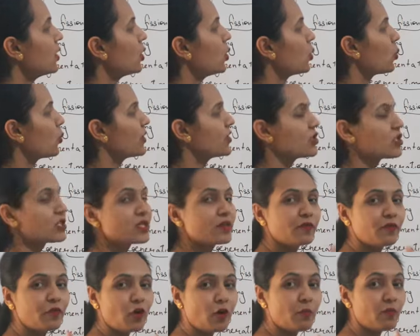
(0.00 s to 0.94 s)
which is a
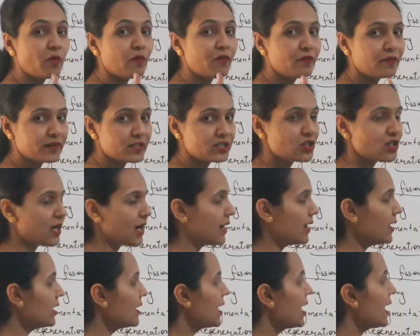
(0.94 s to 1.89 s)
form of fungi,
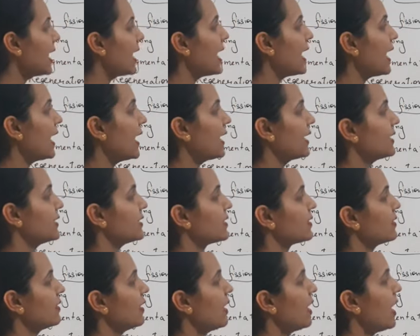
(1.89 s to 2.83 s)
and
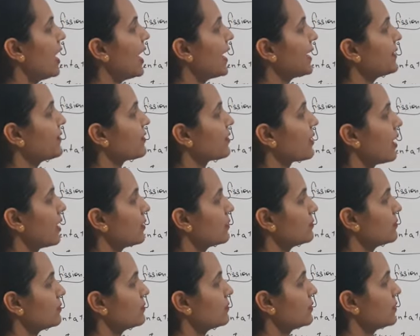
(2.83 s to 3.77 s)
hydra.
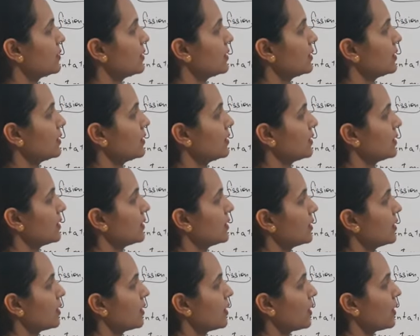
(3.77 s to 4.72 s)

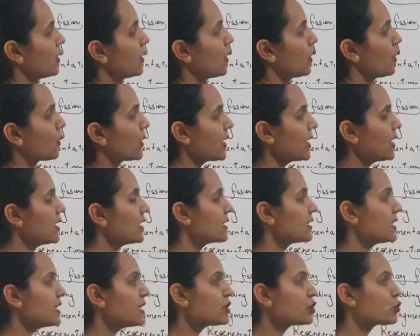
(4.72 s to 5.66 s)
Okay,
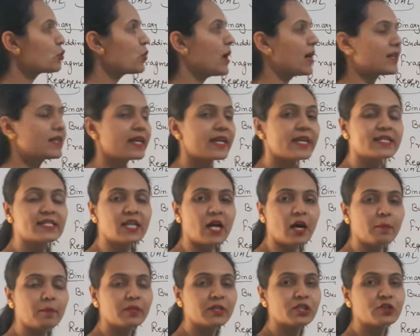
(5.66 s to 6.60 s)
these two are the
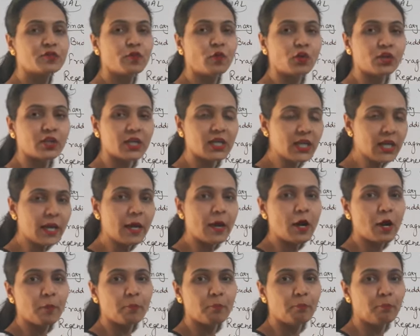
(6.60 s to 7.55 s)
examples for the
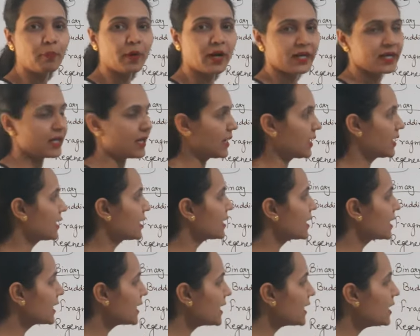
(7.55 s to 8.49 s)
budding.
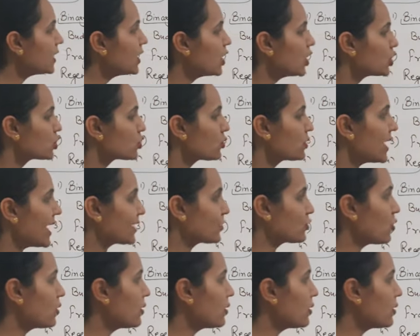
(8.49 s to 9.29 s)
Clear? So that's all